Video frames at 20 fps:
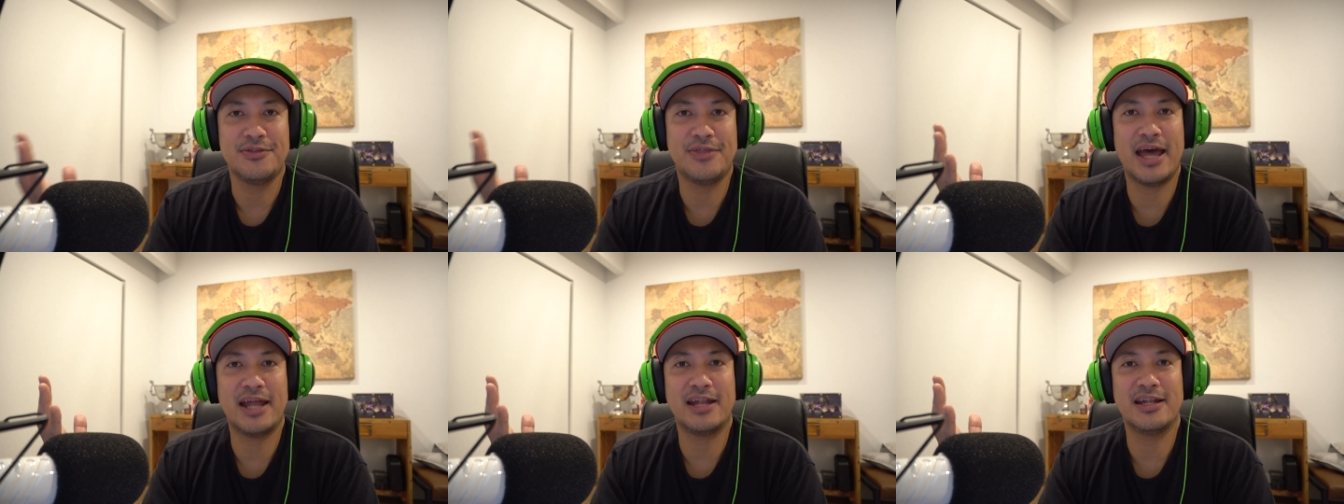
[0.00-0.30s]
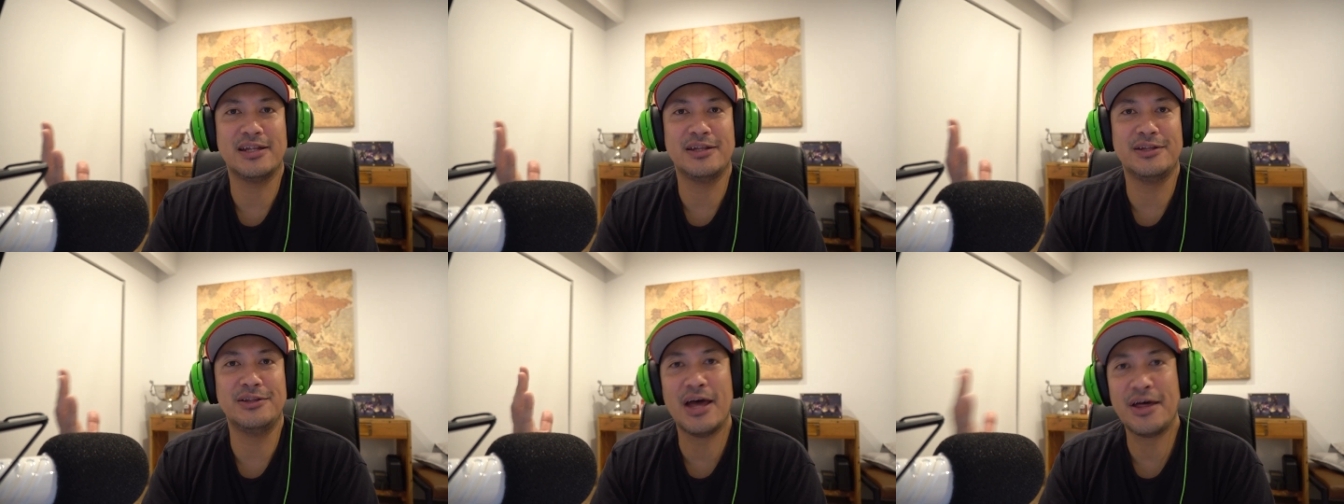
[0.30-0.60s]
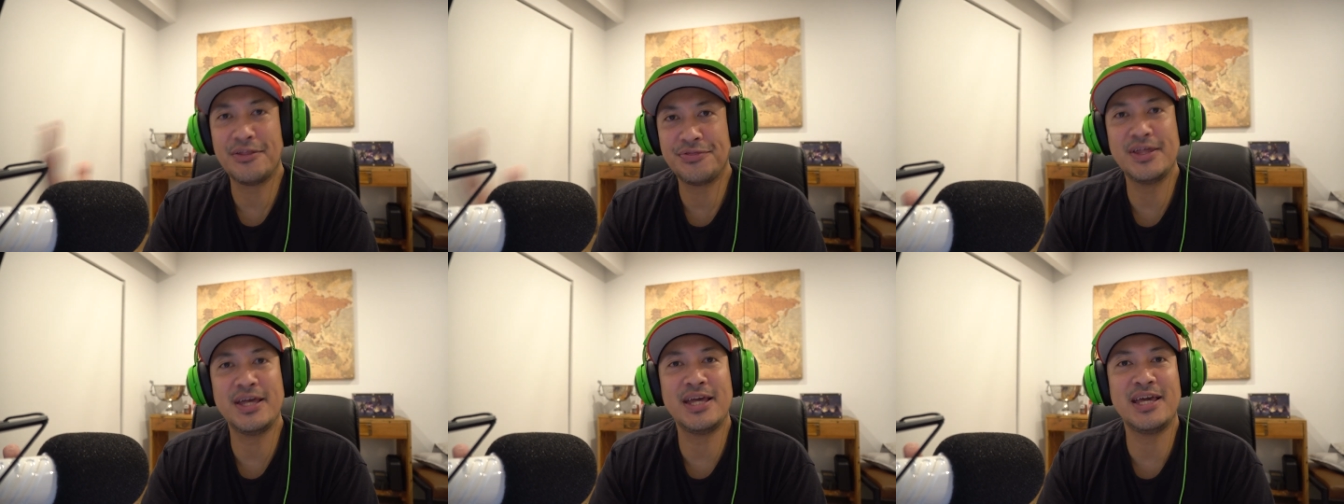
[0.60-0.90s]
that
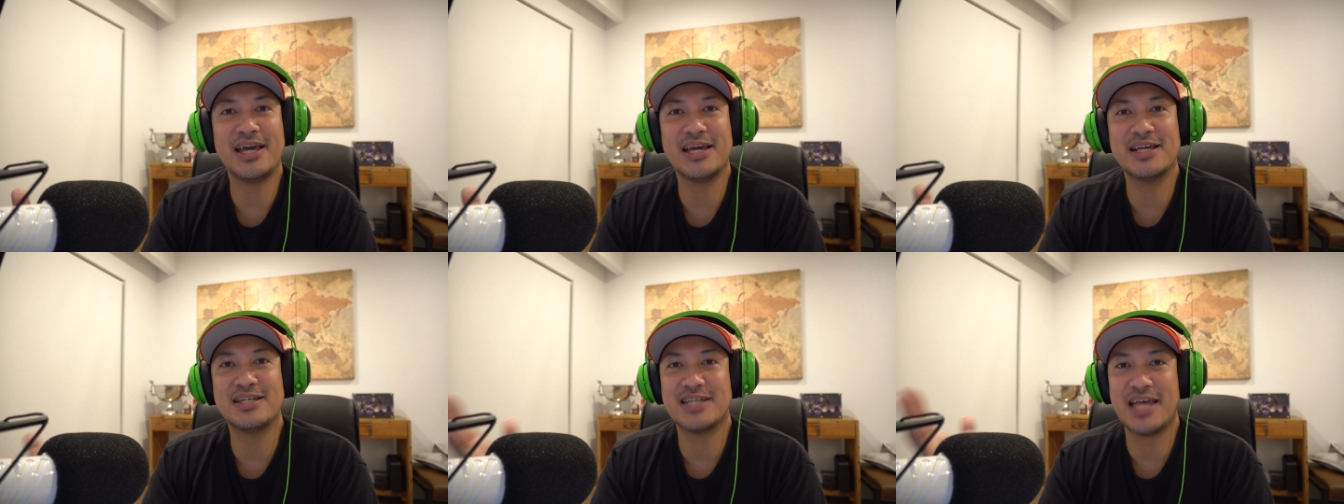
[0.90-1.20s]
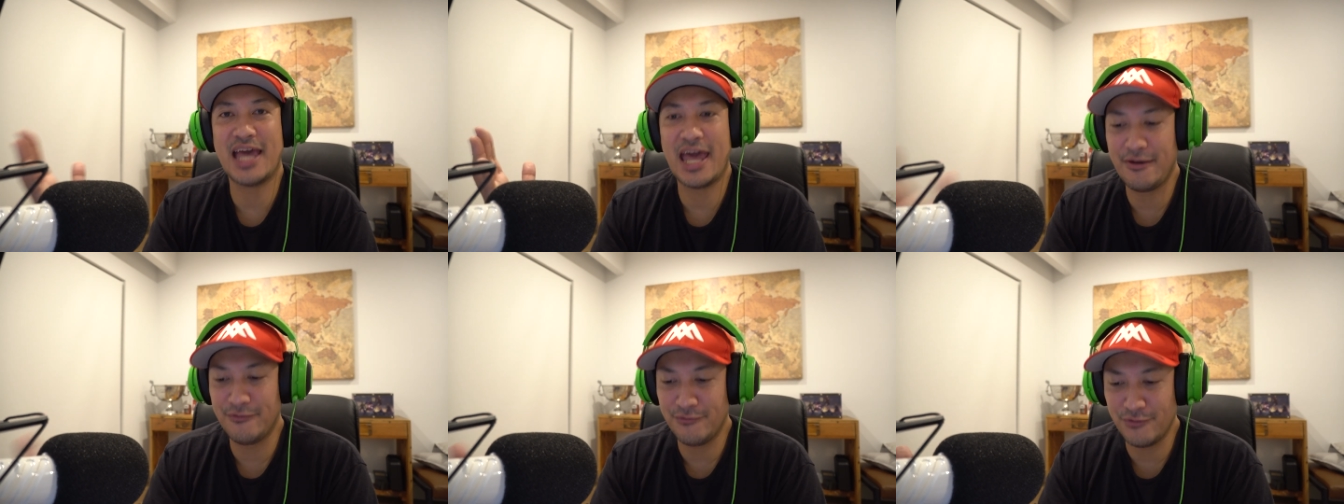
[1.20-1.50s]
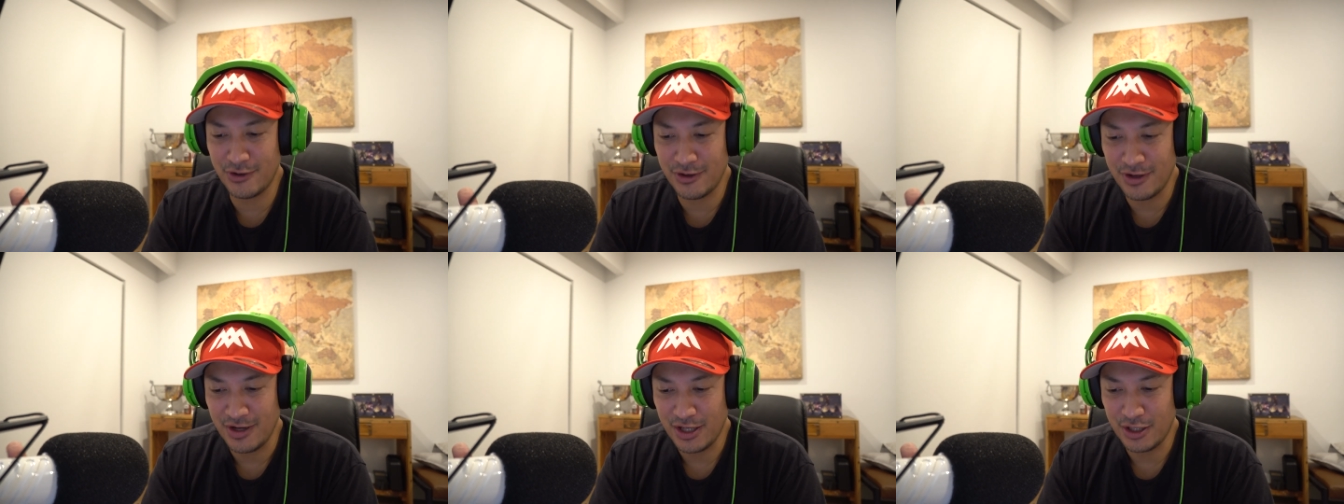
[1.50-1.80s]
nothing is
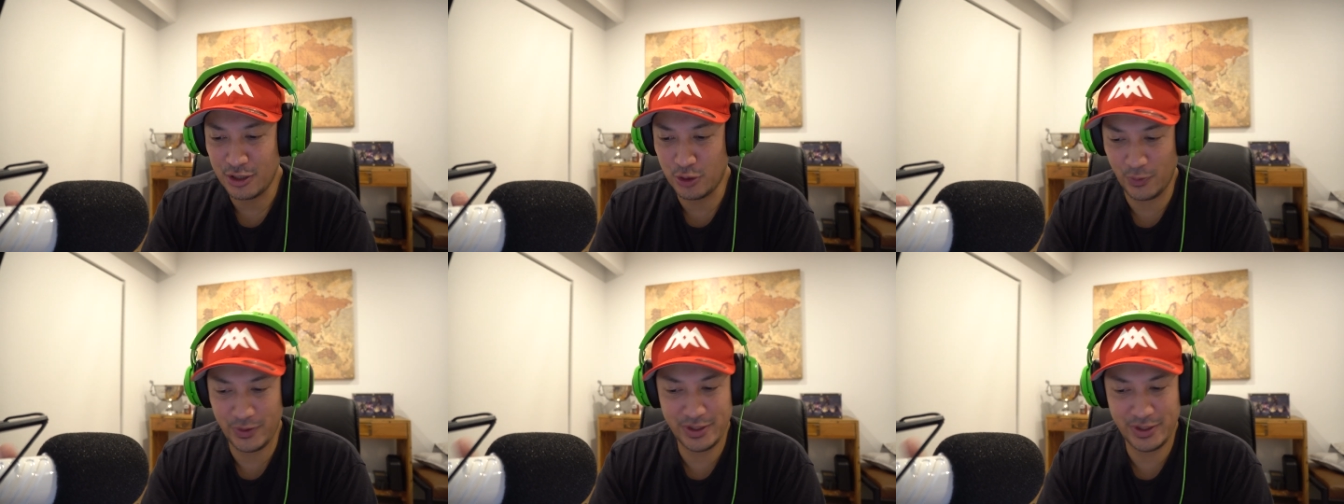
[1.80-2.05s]
ever